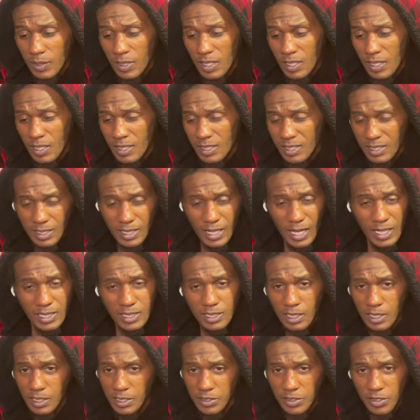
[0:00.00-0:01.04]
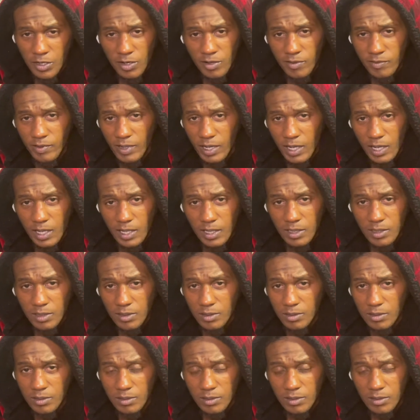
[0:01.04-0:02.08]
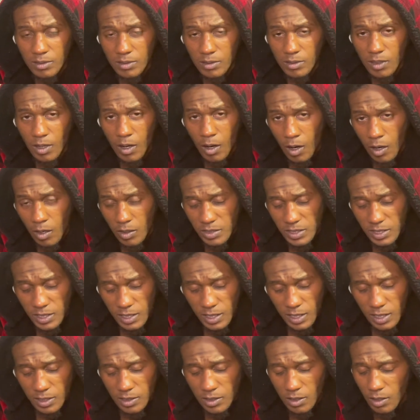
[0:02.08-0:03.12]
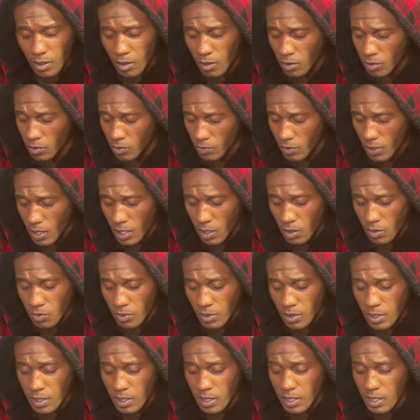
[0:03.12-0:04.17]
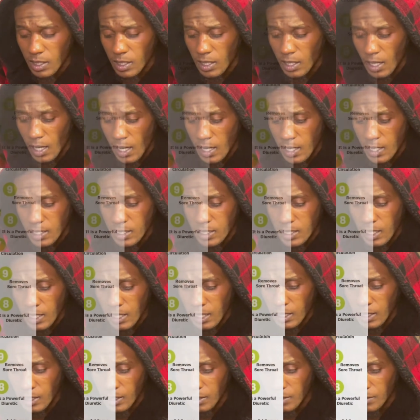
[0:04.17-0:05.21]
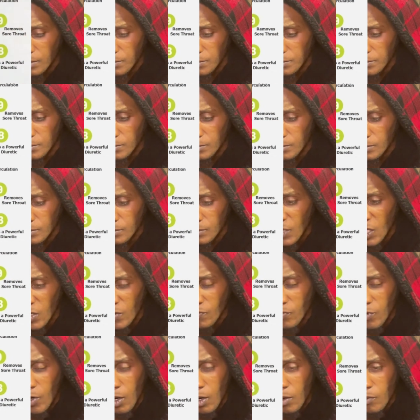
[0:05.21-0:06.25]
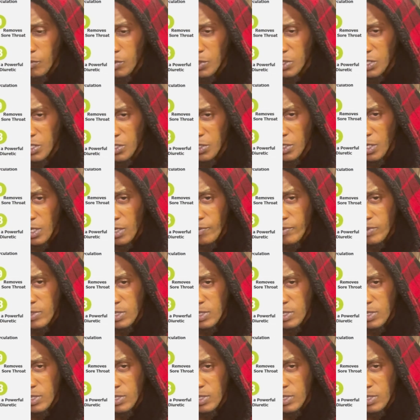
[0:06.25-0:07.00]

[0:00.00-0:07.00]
It's an excellent nervine, all together, all around. Anything involved with the nervous